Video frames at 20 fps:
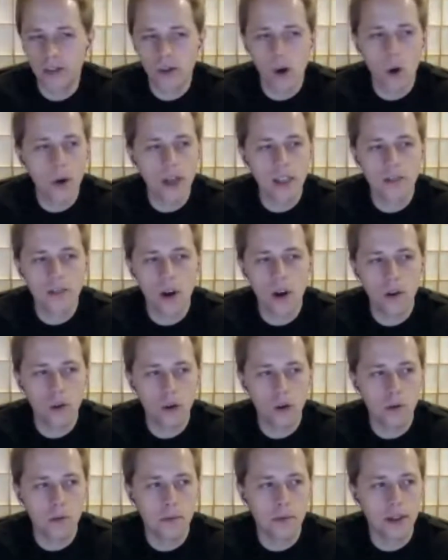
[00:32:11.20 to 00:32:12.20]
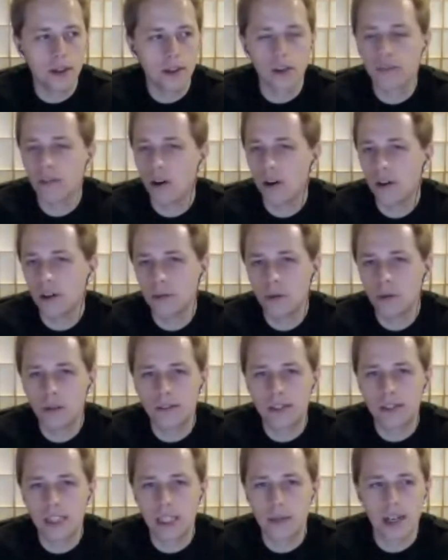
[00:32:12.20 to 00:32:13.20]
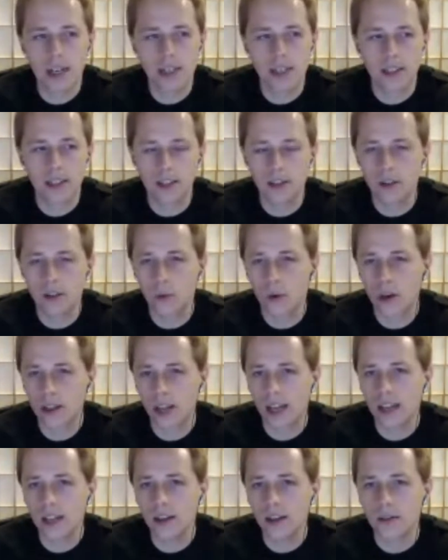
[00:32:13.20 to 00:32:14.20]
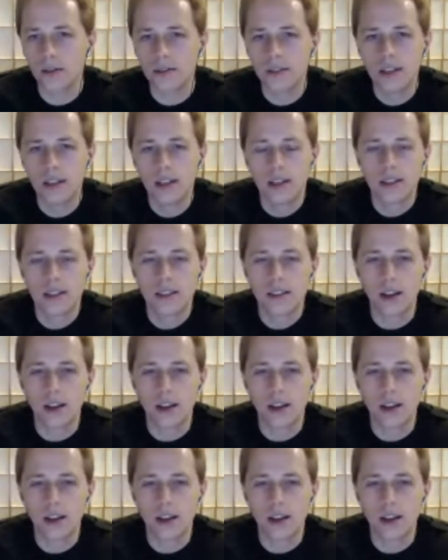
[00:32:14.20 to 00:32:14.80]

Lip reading: always vulnerable, but they're vulnerable if someone else can do the work they do. So